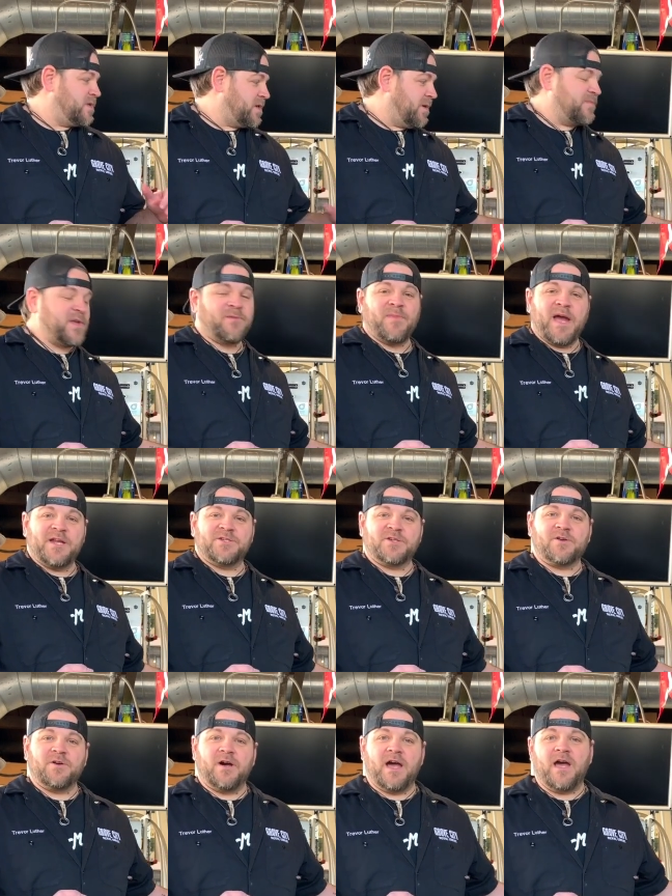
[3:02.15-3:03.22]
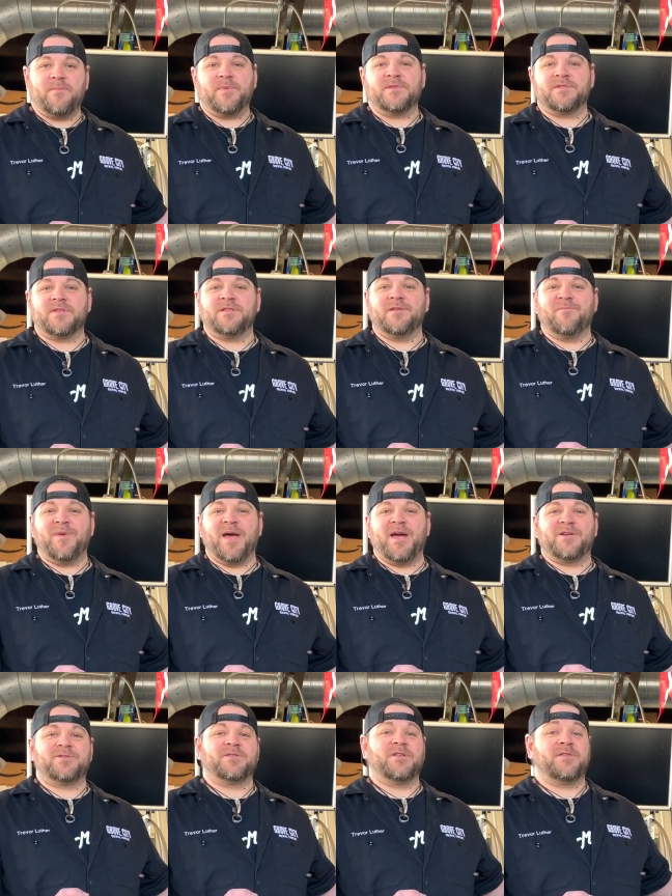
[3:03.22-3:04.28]
something magical happens in the
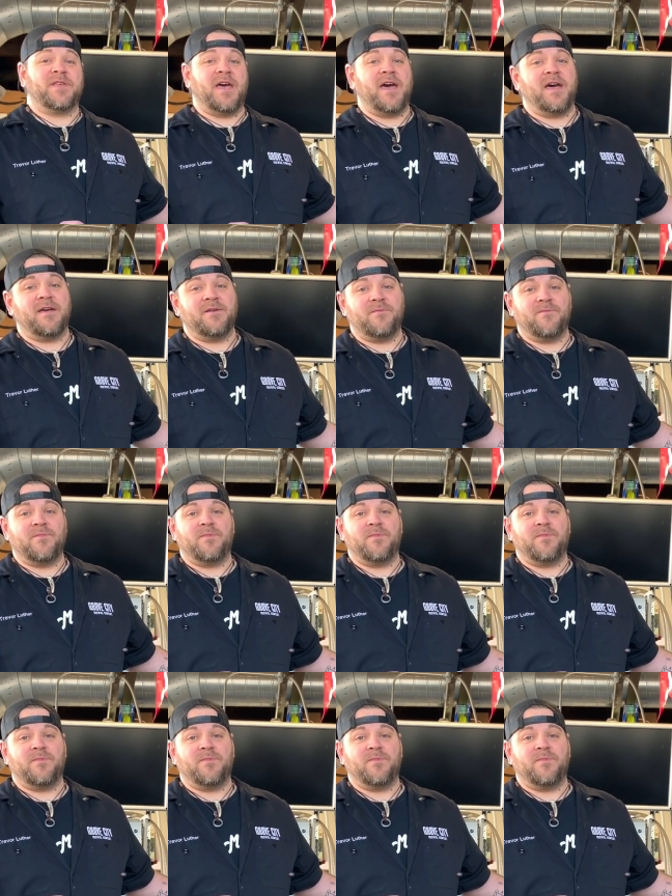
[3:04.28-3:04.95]
mash that